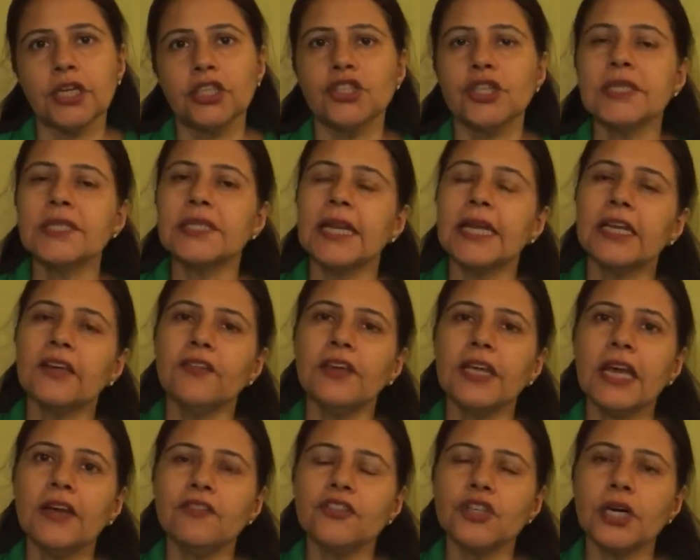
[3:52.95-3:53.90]
Just like
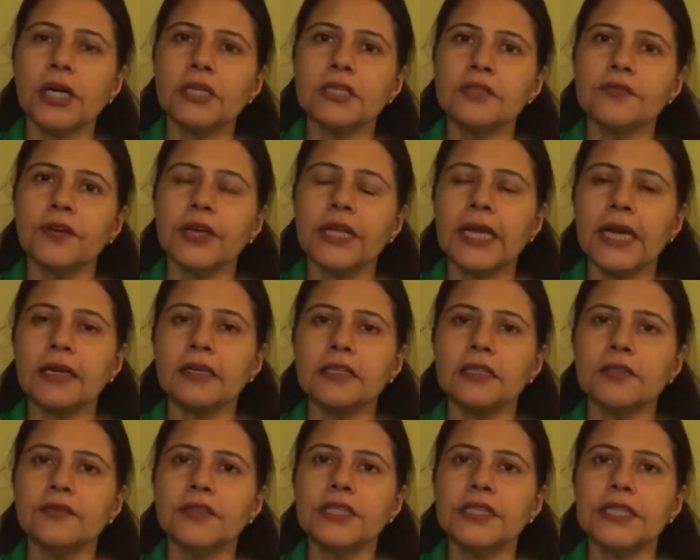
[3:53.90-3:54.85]
we have transferring
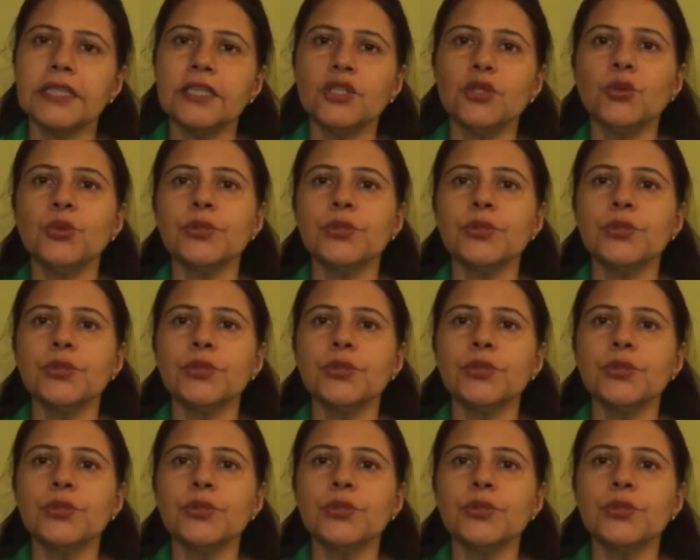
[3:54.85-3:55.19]
activities